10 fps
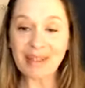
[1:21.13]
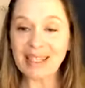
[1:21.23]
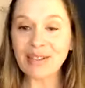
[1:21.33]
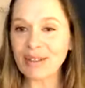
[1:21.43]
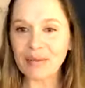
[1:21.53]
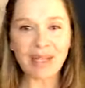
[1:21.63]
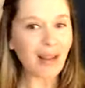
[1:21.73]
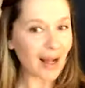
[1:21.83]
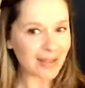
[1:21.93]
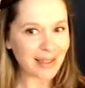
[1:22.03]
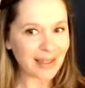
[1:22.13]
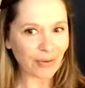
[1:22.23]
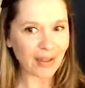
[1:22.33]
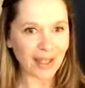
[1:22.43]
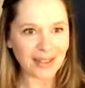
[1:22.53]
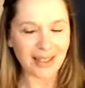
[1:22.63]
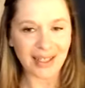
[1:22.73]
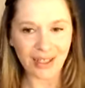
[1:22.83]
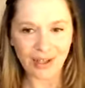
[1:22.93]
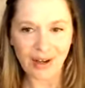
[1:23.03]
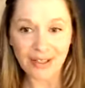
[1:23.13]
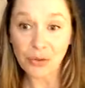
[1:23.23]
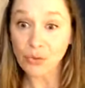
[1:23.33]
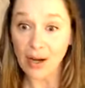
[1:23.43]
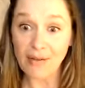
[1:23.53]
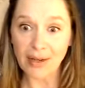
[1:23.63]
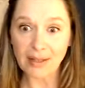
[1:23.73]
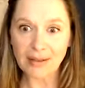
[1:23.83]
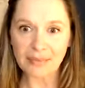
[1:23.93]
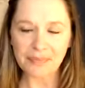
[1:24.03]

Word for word: You know, it can be lots of different things that can cause cravings.